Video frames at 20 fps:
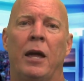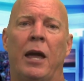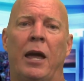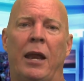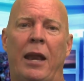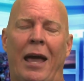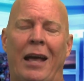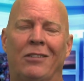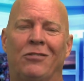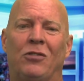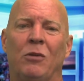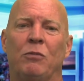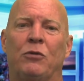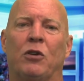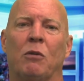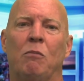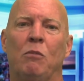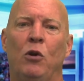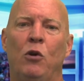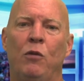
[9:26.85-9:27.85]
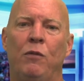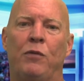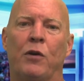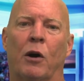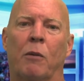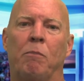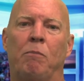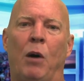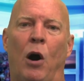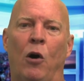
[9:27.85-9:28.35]
and asked them to move
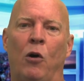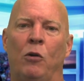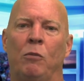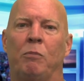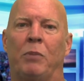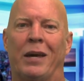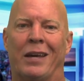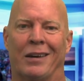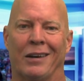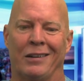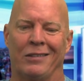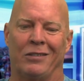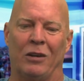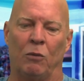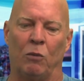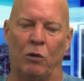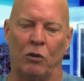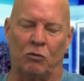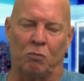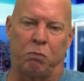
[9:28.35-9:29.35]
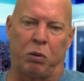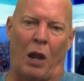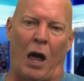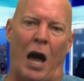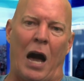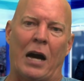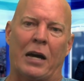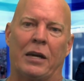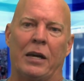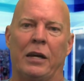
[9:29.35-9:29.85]
their boat because it was
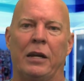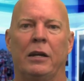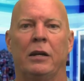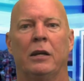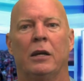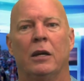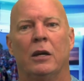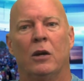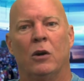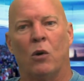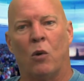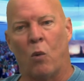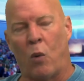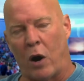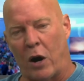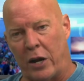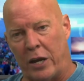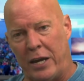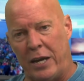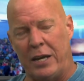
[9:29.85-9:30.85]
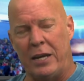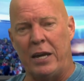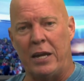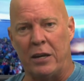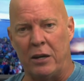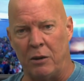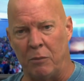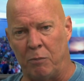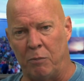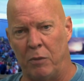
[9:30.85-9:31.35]
blocking where he
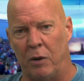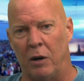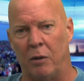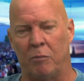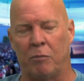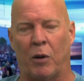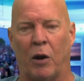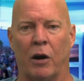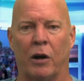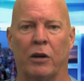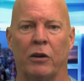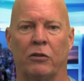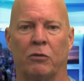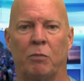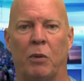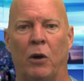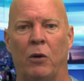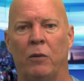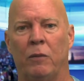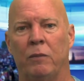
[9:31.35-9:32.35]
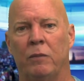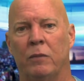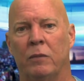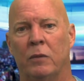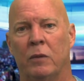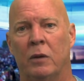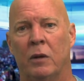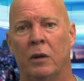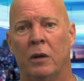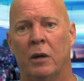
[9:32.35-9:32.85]
needed to park his boat,
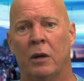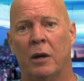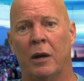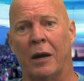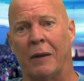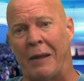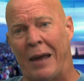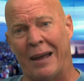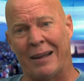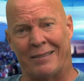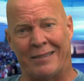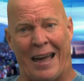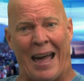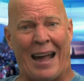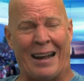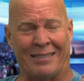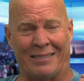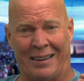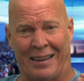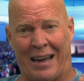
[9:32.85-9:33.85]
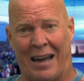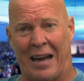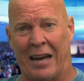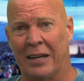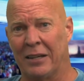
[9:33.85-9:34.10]
and they attacked the guy.